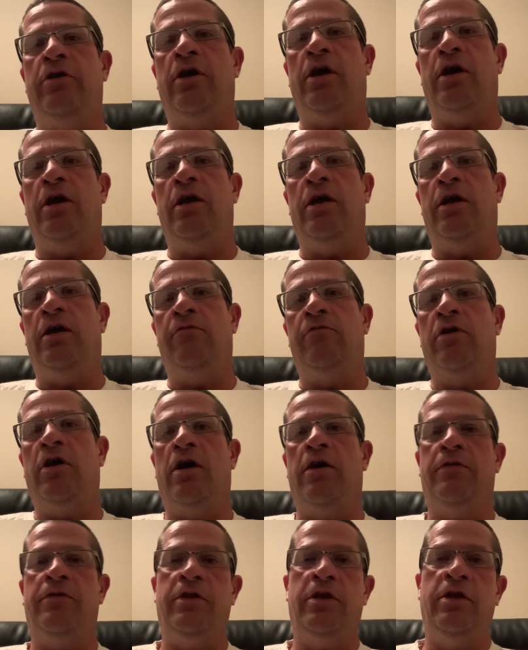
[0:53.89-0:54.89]
I have
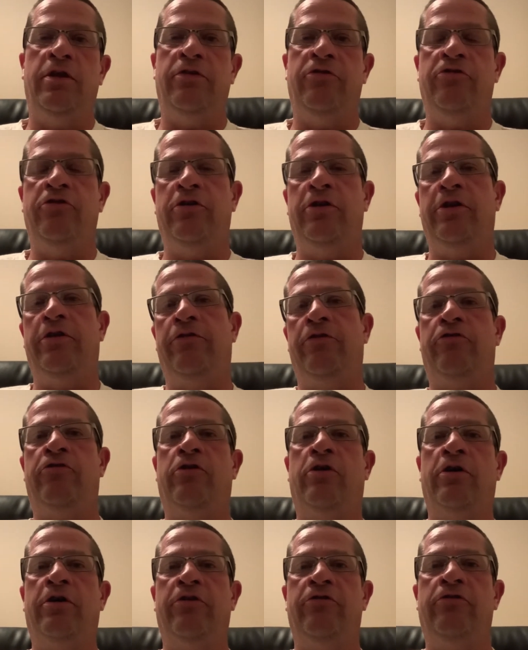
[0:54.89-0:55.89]
got the engine in the truck,